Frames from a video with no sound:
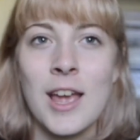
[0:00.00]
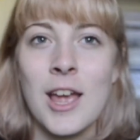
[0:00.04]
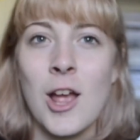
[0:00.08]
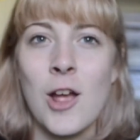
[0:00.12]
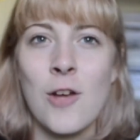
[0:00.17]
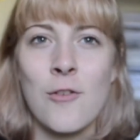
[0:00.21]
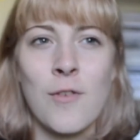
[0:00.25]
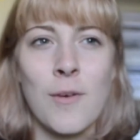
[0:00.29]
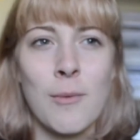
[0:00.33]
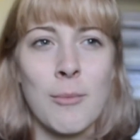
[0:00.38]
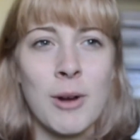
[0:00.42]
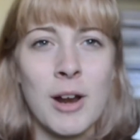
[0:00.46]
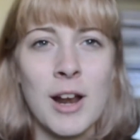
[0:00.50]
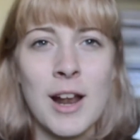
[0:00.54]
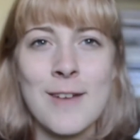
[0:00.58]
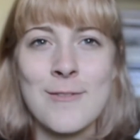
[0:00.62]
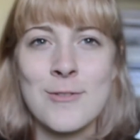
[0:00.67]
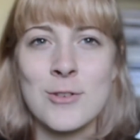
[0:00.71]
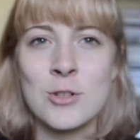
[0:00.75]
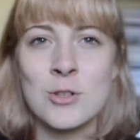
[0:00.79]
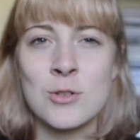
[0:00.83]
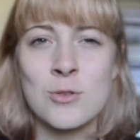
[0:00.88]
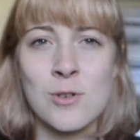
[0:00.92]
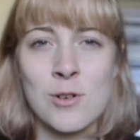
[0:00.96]
If I'm gonna
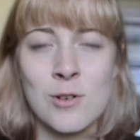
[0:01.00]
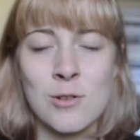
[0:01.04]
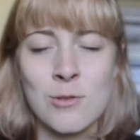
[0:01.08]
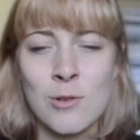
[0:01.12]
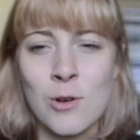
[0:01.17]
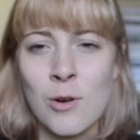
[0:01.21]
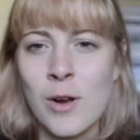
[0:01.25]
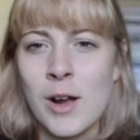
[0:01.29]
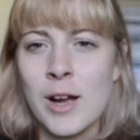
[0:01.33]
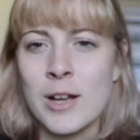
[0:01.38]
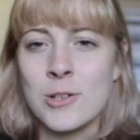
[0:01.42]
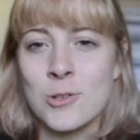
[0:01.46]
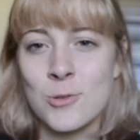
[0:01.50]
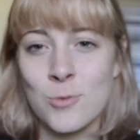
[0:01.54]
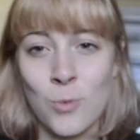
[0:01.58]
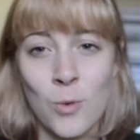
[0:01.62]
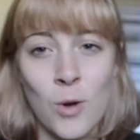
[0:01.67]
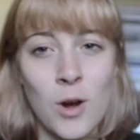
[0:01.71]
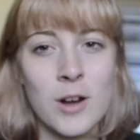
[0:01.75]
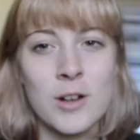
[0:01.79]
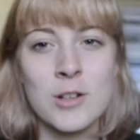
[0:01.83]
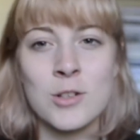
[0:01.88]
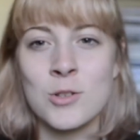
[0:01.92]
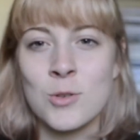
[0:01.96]
have a sore throat, I just
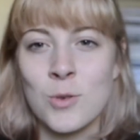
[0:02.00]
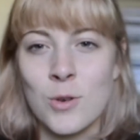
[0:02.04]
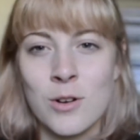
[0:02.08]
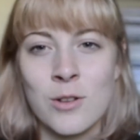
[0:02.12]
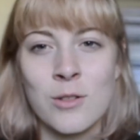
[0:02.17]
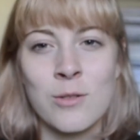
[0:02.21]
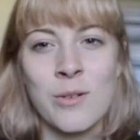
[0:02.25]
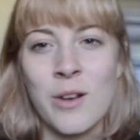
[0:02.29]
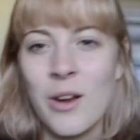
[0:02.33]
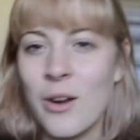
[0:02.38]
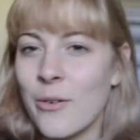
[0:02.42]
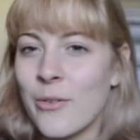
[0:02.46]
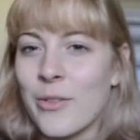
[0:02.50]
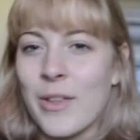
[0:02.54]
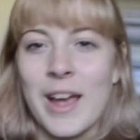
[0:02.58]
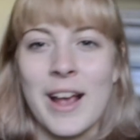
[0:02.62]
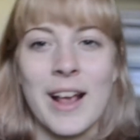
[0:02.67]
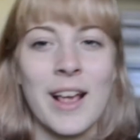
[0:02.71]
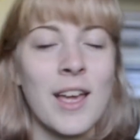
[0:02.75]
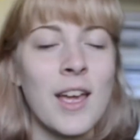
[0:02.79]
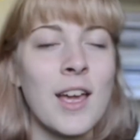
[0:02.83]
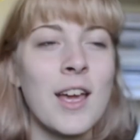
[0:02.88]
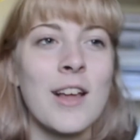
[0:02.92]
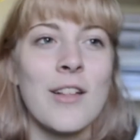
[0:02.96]
want a sore throat.
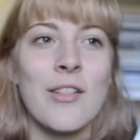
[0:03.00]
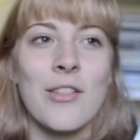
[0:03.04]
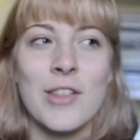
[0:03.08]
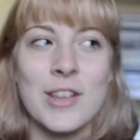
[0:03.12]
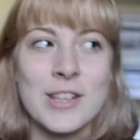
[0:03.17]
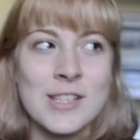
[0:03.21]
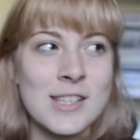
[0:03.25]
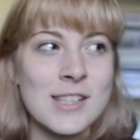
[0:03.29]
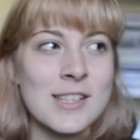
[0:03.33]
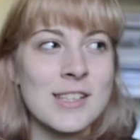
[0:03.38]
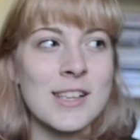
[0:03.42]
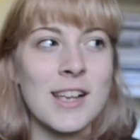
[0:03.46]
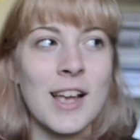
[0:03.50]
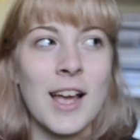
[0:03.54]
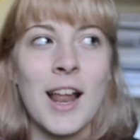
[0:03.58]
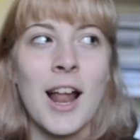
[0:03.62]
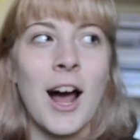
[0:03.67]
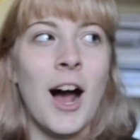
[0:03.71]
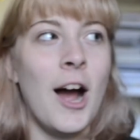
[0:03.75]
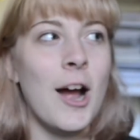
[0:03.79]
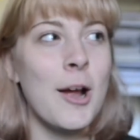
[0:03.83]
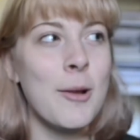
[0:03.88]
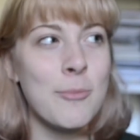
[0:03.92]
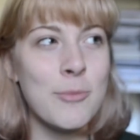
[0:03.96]
Like, this is it.
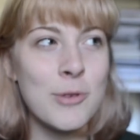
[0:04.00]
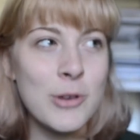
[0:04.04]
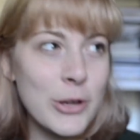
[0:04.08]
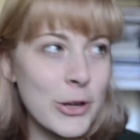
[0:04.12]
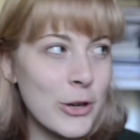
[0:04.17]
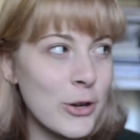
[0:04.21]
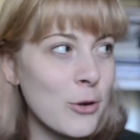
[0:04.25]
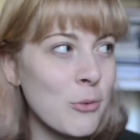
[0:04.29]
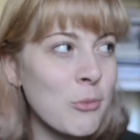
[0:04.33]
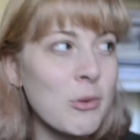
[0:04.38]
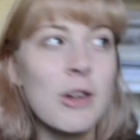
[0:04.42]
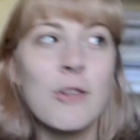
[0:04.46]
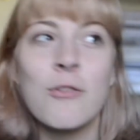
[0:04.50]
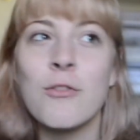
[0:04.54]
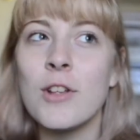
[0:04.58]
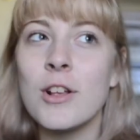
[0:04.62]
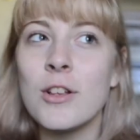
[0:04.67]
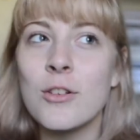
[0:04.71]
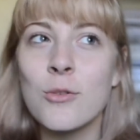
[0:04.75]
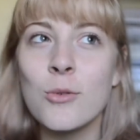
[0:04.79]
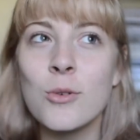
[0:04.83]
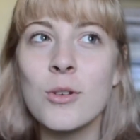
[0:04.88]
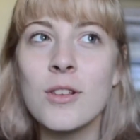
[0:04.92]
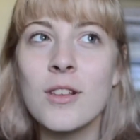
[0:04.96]
I'm doomed. If
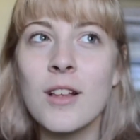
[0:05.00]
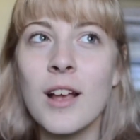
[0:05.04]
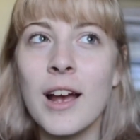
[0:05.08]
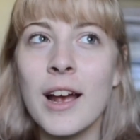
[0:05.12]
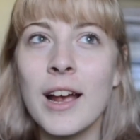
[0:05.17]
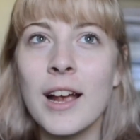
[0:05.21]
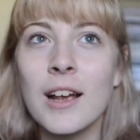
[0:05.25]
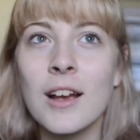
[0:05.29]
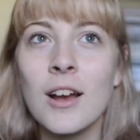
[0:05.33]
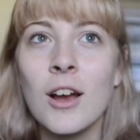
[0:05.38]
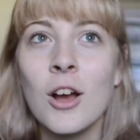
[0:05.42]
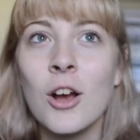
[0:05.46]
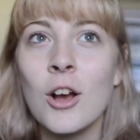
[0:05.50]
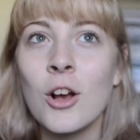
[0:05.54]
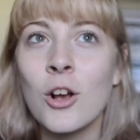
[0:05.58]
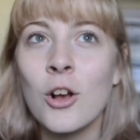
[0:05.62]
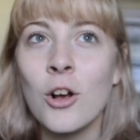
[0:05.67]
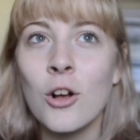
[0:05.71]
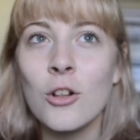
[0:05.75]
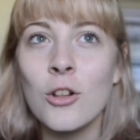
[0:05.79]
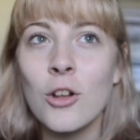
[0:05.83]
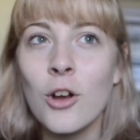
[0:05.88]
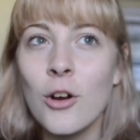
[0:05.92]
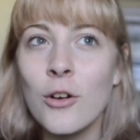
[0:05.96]
this was like
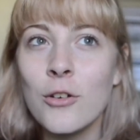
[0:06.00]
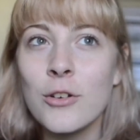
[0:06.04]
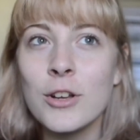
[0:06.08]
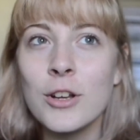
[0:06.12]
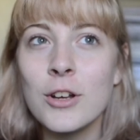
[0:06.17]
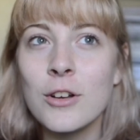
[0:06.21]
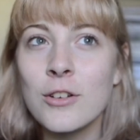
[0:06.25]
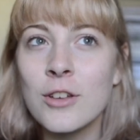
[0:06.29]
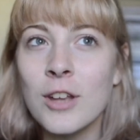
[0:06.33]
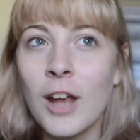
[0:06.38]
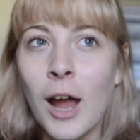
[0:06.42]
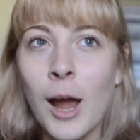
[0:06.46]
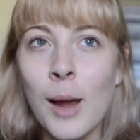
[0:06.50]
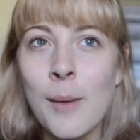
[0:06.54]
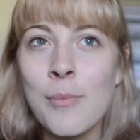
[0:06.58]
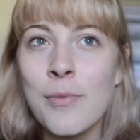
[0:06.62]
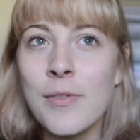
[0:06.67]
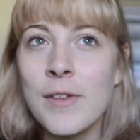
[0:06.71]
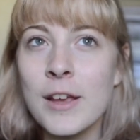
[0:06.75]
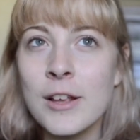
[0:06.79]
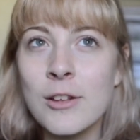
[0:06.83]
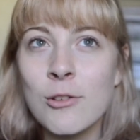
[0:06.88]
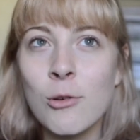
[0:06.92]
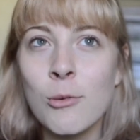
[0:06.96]
colonial time,
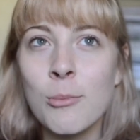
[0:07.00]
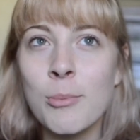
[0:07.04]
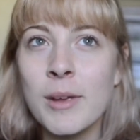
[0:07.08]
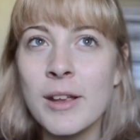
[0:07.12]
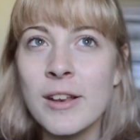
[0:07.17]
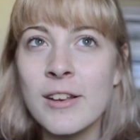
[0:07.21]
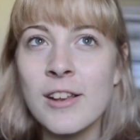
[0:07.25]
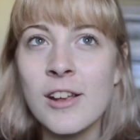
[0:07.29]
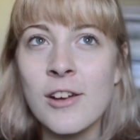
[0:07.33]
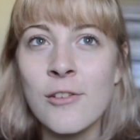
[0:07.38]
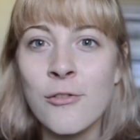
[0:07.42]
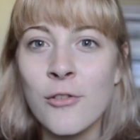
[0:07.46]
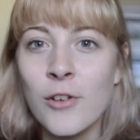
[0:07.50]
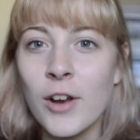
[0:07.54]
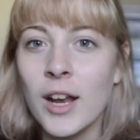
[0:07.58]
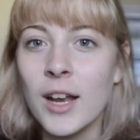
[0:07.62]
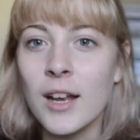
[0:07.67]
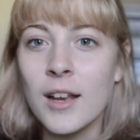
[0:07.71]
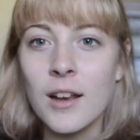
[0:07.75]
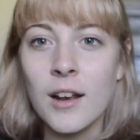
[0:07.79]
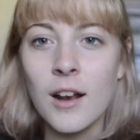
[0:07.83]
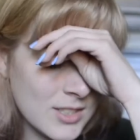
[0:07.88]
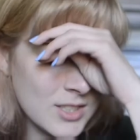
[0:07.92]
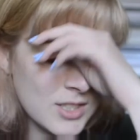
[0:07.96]
things would be
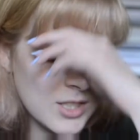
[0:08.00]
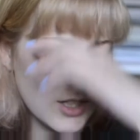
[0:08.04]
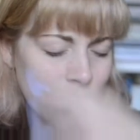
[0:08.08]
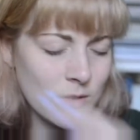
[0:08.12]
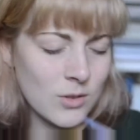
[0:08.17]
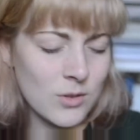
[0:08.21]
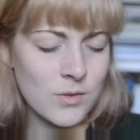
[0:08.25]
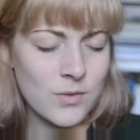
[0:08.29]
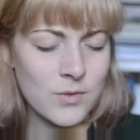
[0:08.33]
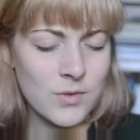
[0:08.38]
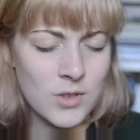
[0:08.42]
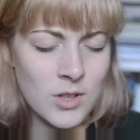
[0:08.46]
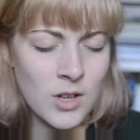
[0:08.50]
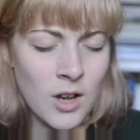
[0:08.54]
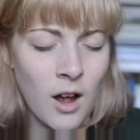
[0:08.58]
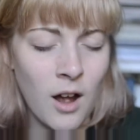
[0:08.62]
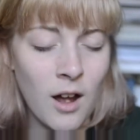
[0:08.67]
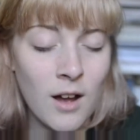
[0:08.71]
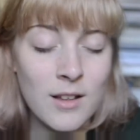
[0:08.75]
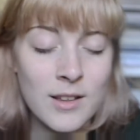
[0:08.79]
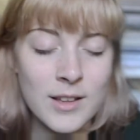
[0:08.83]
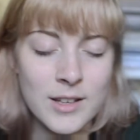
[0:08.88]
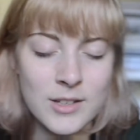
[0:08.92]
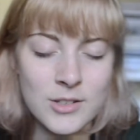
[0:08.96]
different, you know. So
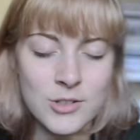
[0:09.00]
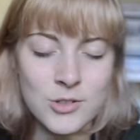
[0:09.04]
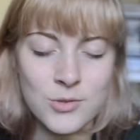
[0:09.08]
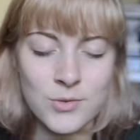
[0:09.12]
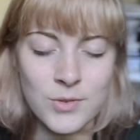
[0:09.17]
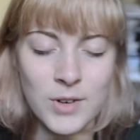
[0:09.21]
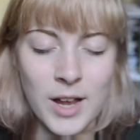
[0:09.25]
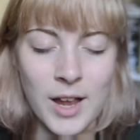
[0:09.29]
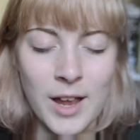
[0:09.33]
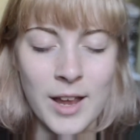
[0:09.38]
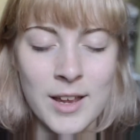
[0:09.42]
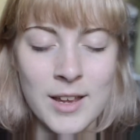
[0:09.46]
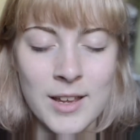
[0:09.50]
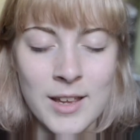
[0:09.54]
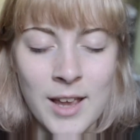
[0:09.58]
college, right?